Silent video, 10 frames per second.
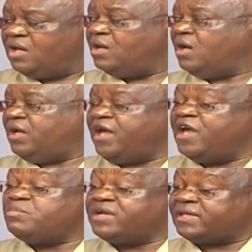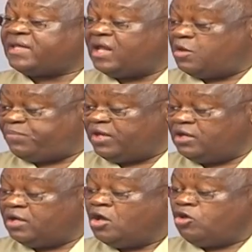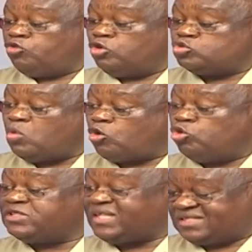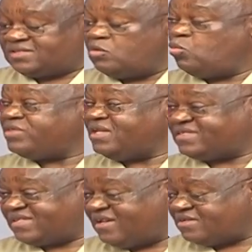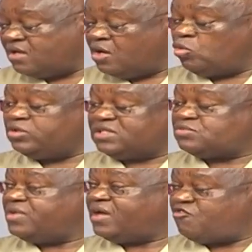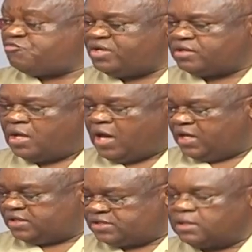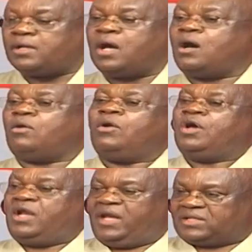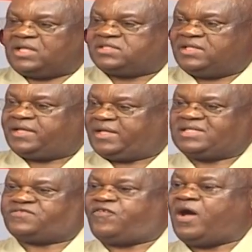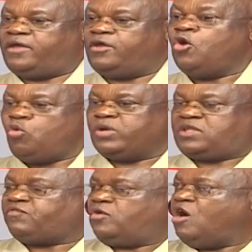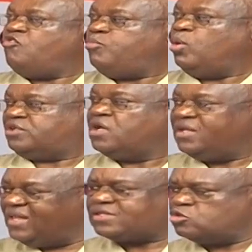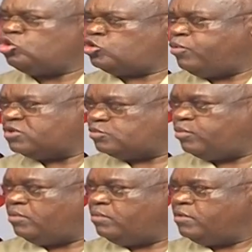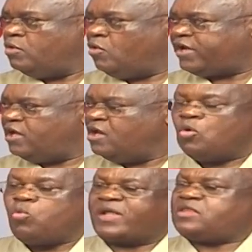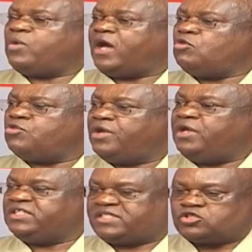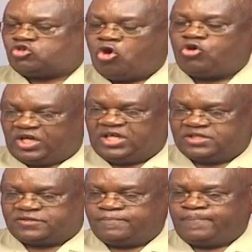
uh, aimed at helping those who are contesting with the state, contesting with the government, and said, now let us declassify whatever you have bought. That's not possible. Mm-hmm. Okay? What we can only insist on is